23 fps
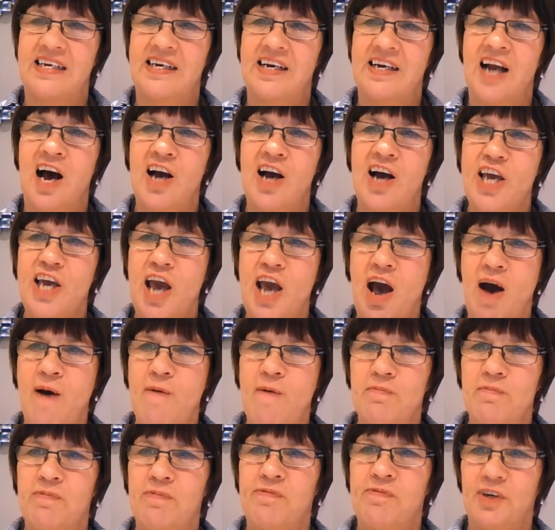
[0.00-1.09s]
and are you
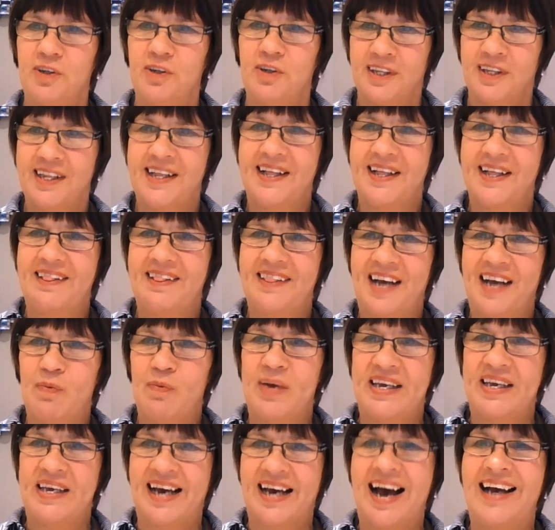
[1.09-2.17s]
hopeful that
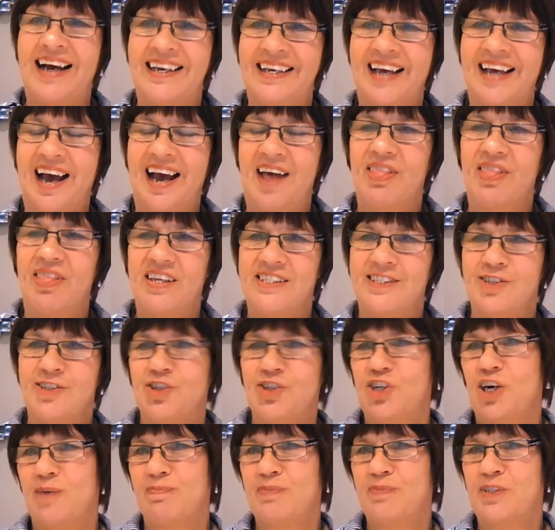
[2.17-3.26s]
we can get this
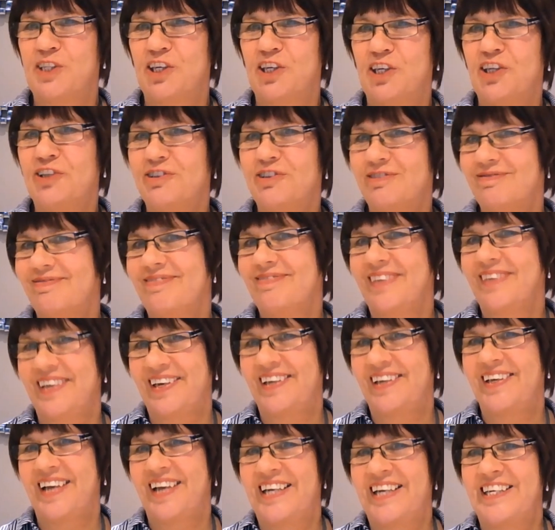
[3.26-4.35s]
job done
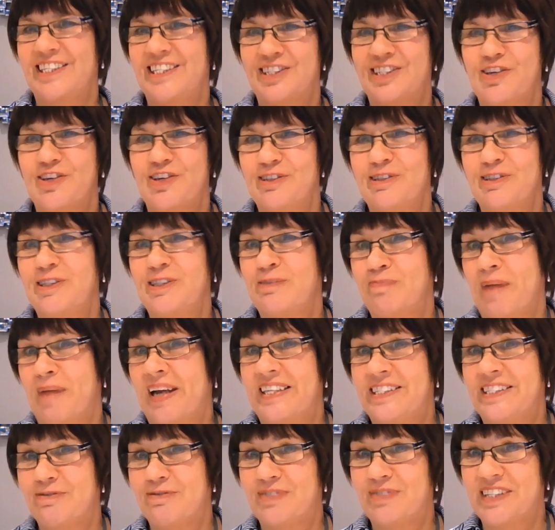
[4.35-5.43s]
in a certain
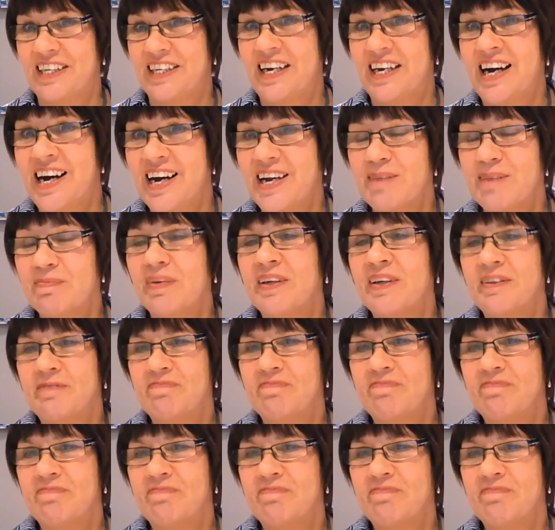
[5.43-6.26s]
space of time?